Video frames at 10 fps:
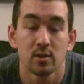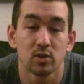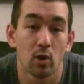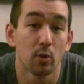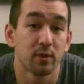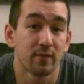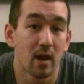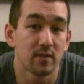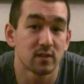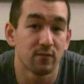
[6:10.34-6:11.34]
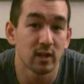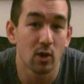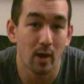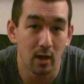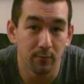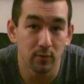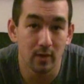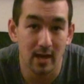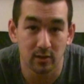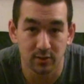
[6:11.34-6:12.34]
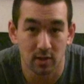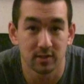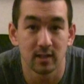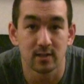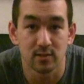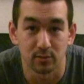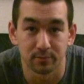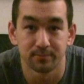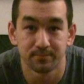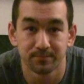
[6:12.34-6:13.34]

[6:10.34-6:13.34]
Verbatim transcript: So I hope you found this video helpful, and I'll talk to you again soon.